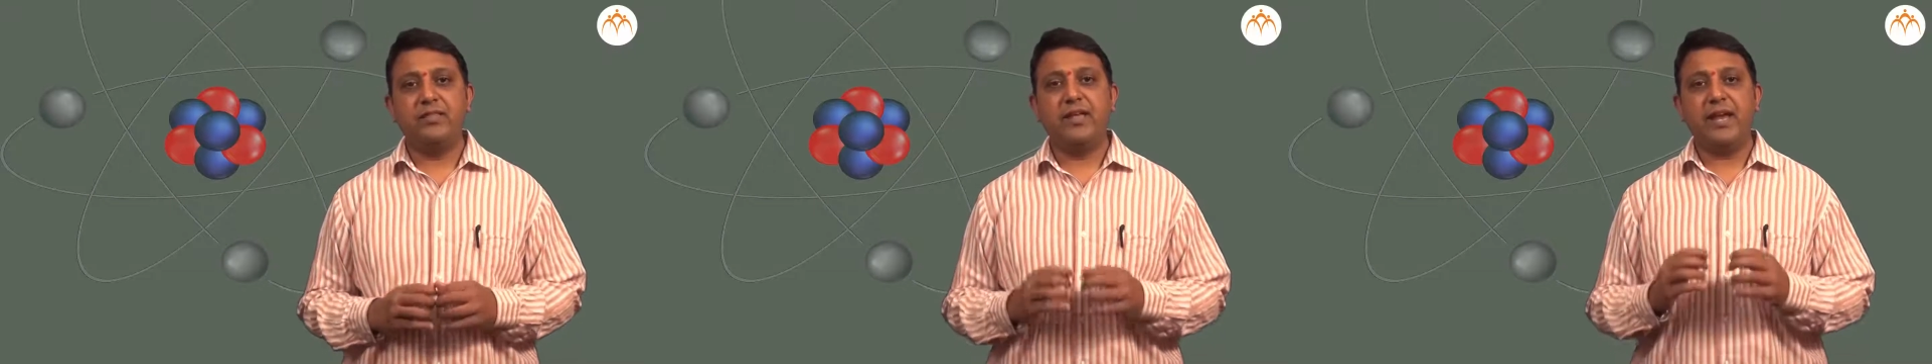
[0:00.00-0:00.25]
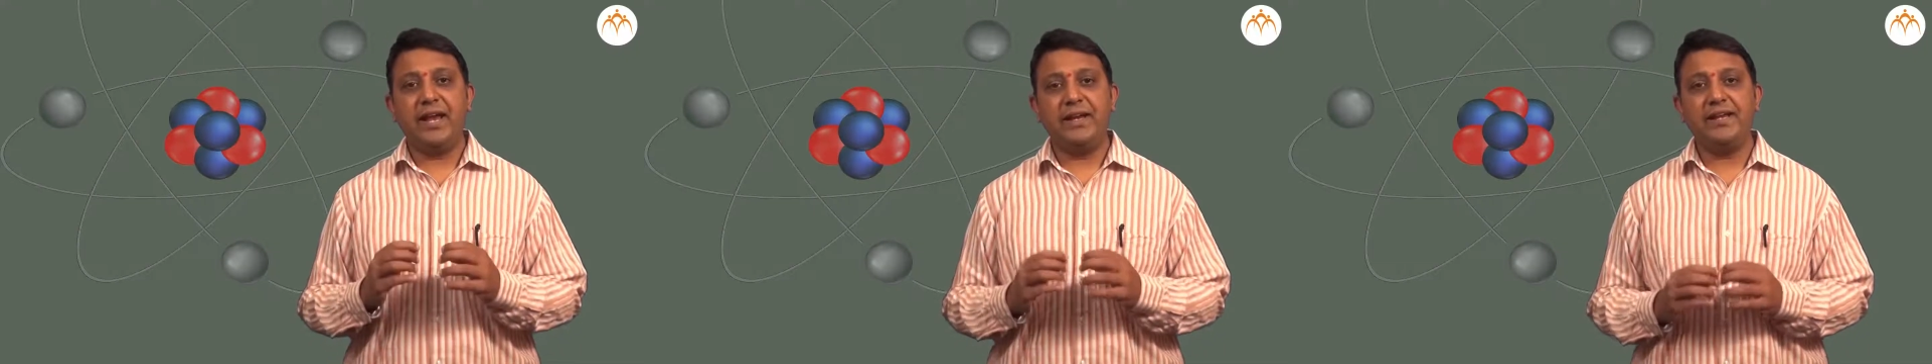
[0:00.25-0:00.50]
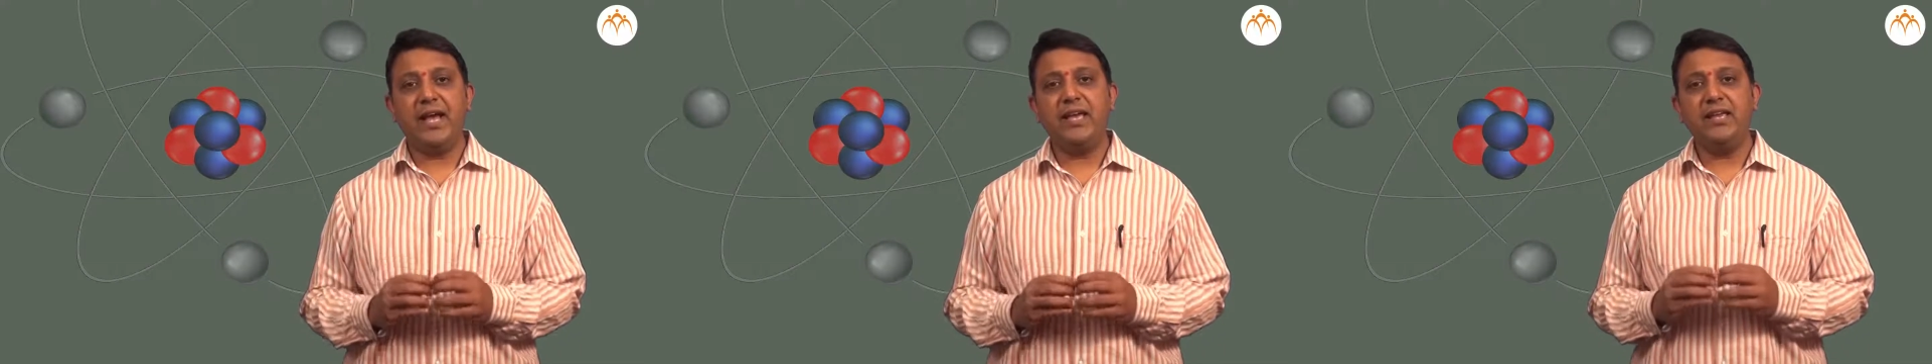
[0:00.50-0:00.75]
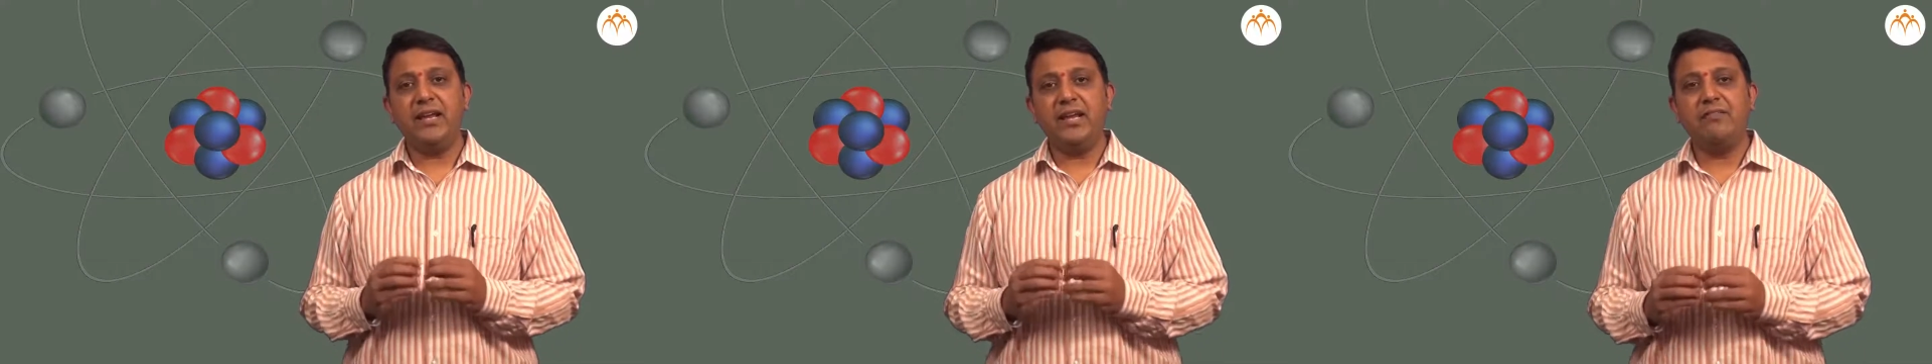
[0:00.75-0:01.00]
the
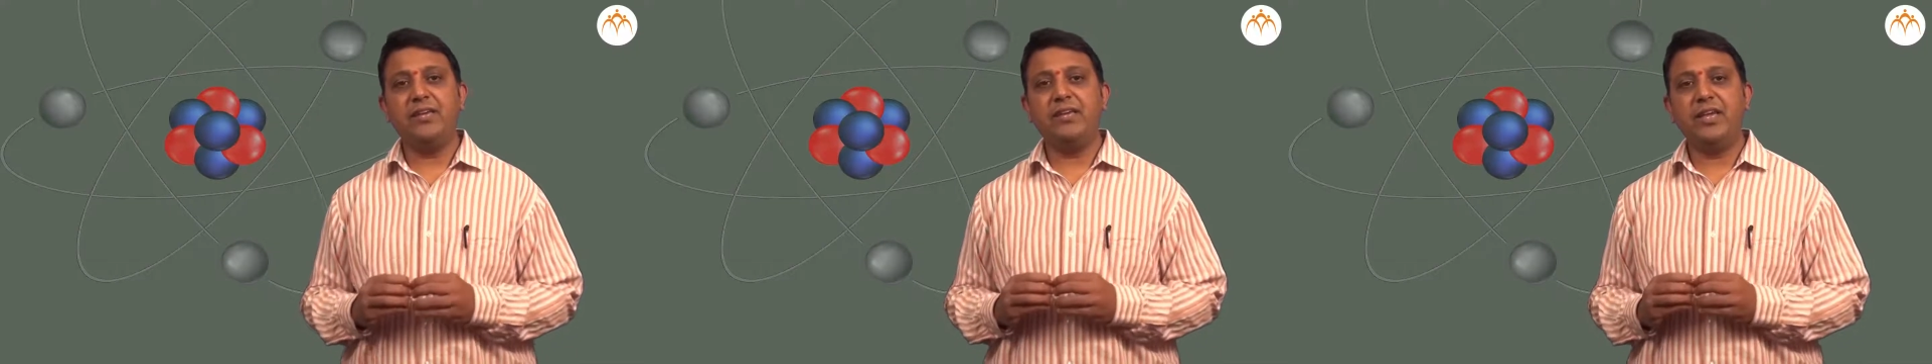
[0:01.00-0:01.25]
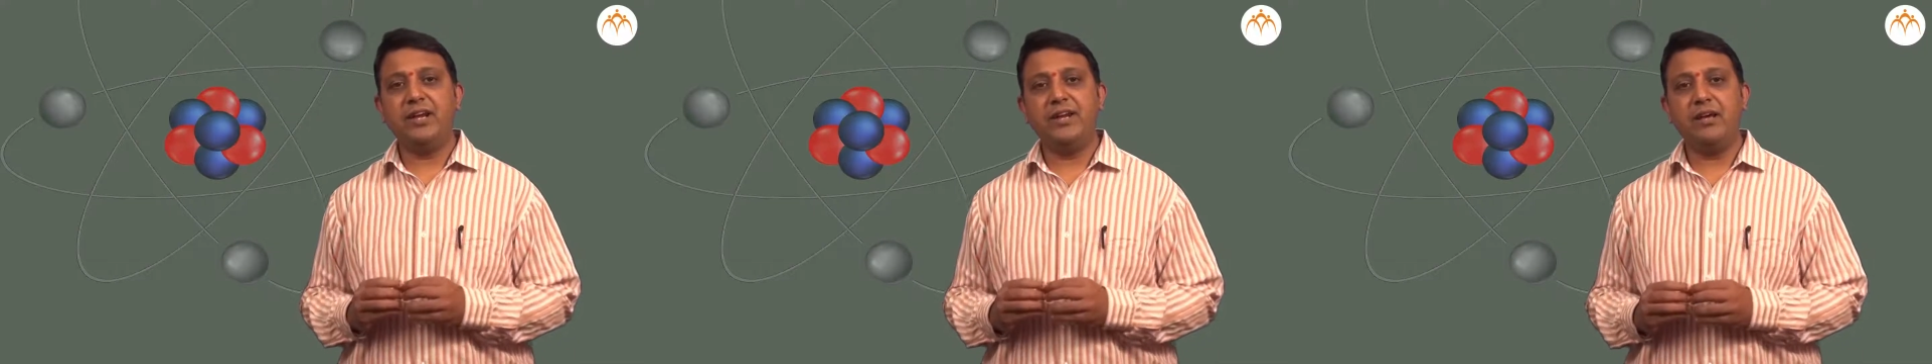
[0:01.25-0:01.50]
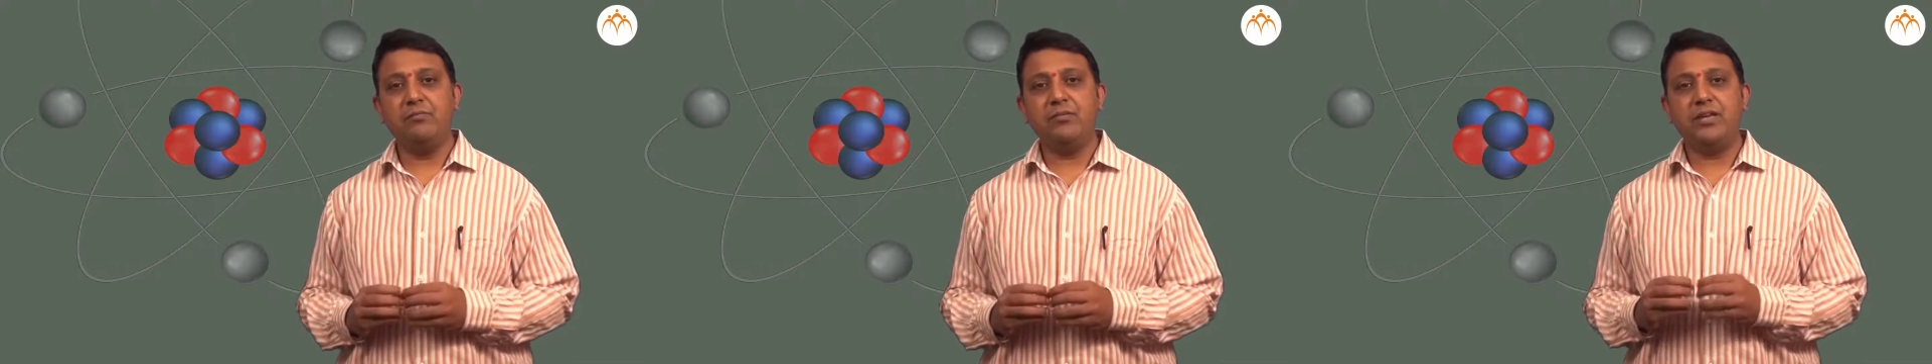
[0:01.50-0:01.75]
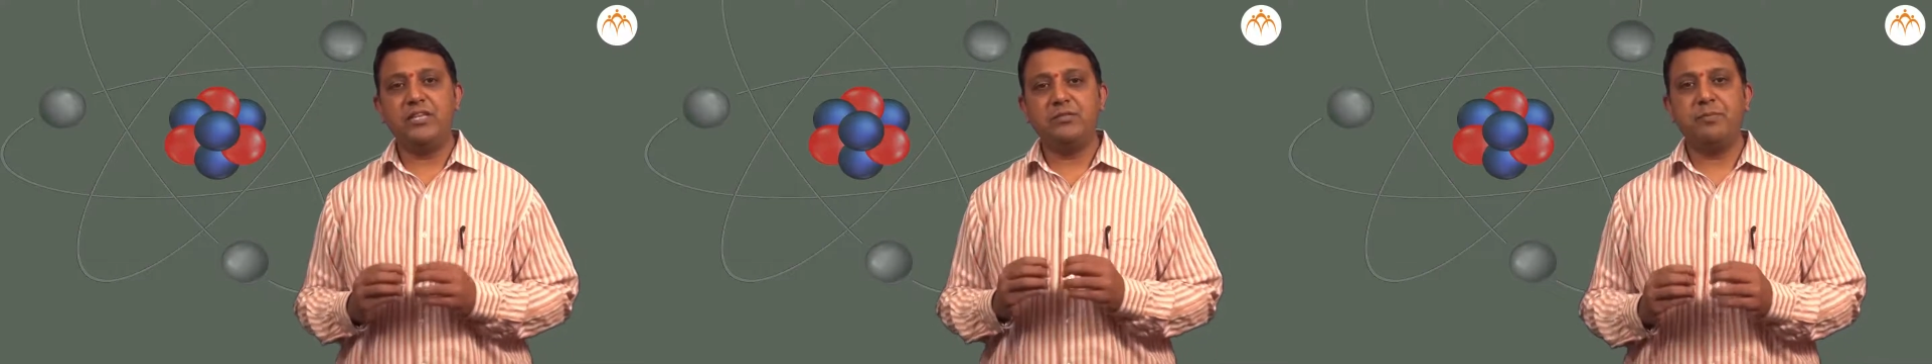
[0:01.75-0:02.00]
entire living kingdom
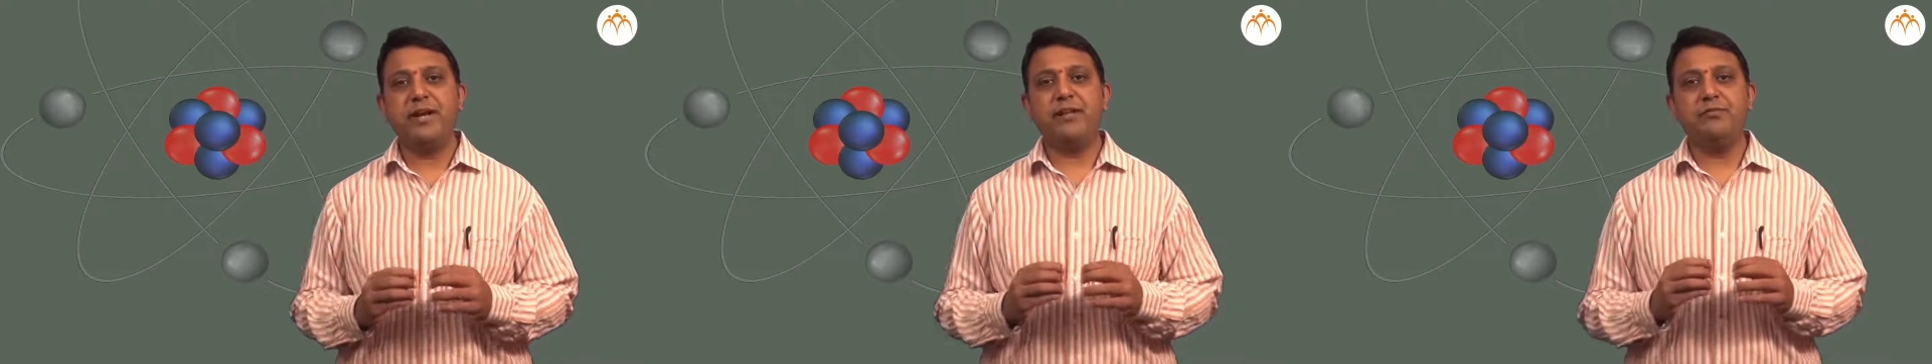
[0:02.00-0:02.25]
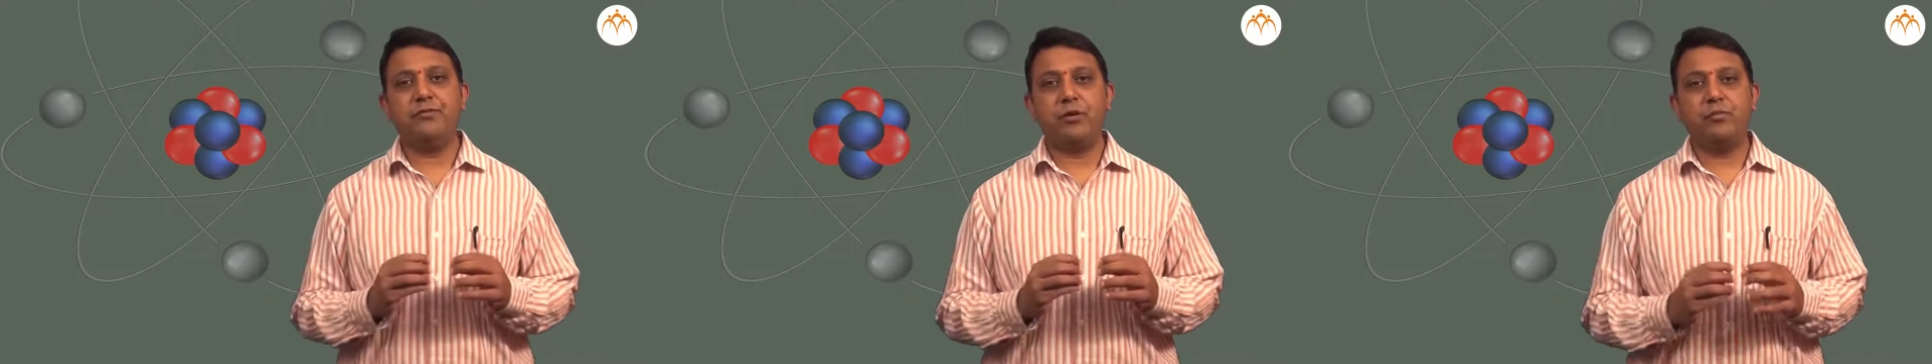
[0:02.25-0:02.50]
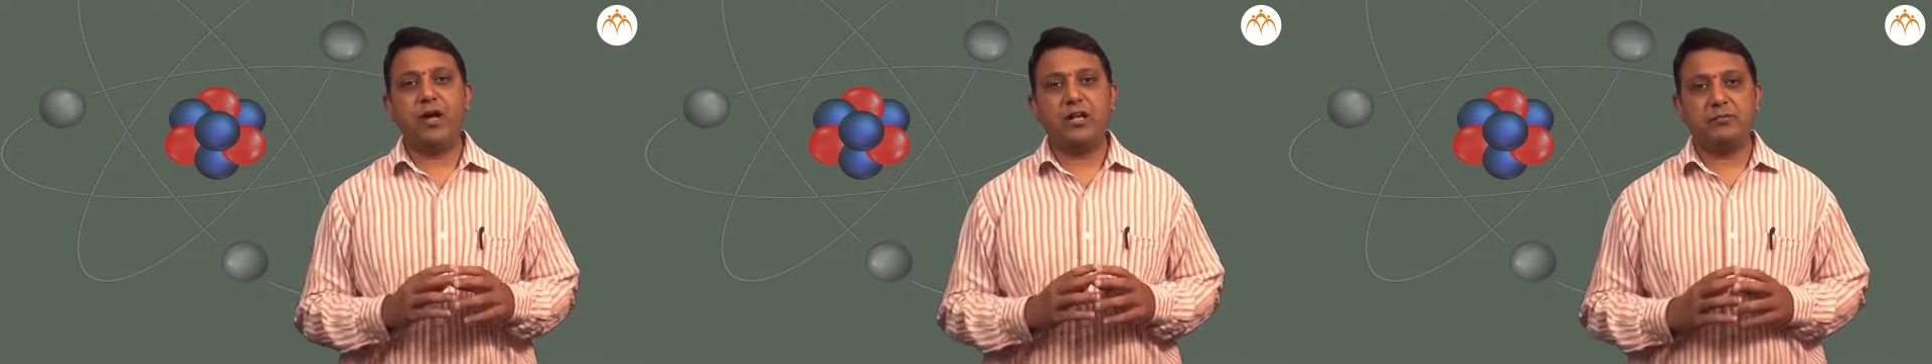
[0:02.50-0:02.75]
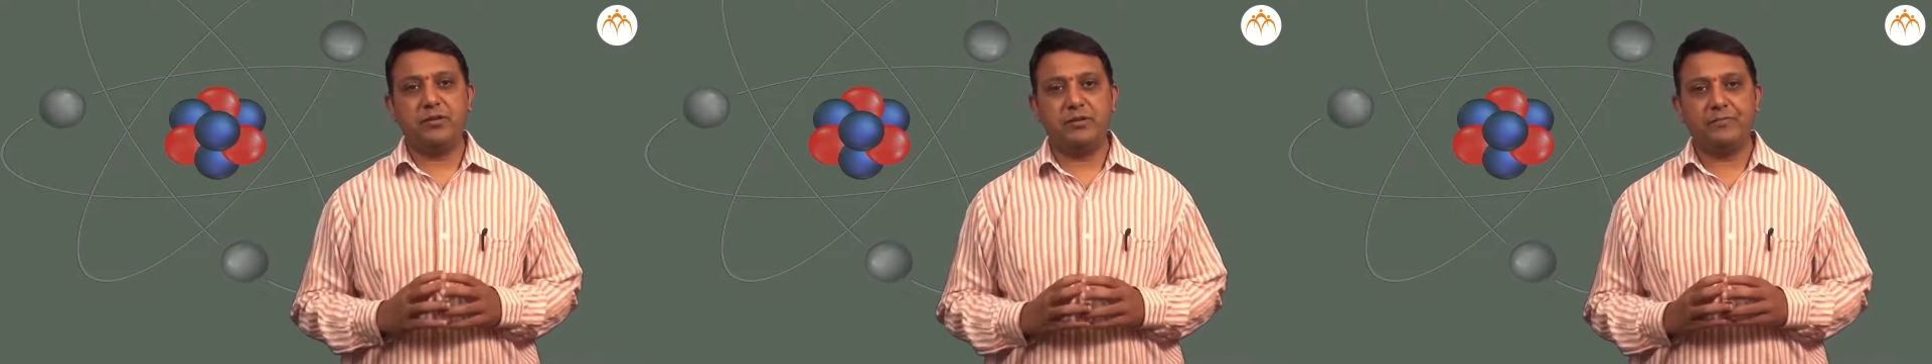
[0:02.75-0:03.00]
is made from
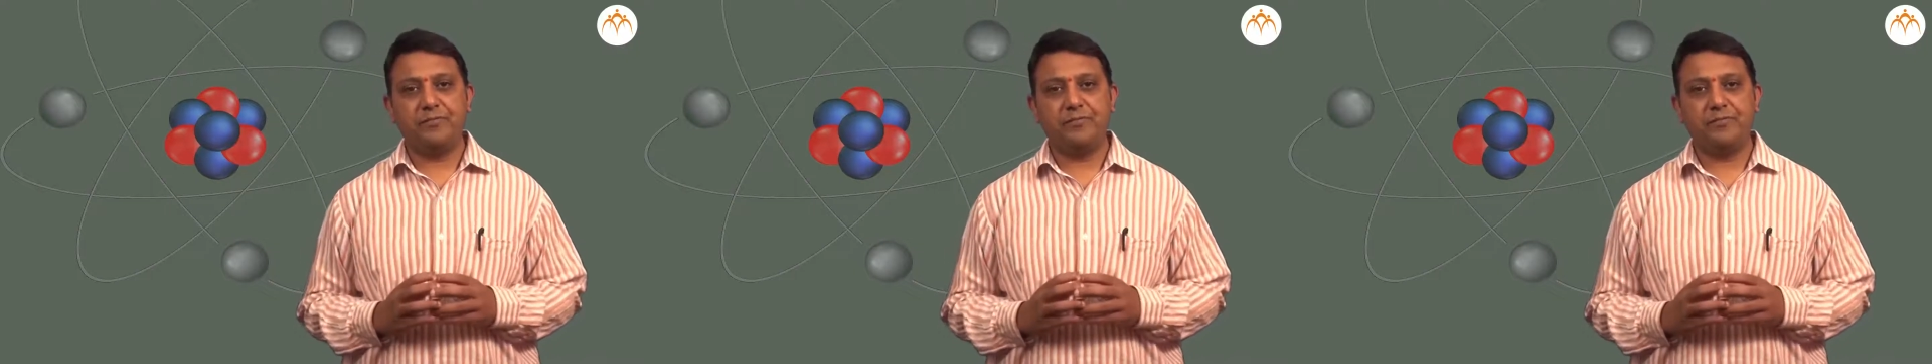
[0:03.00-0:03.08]
carbon.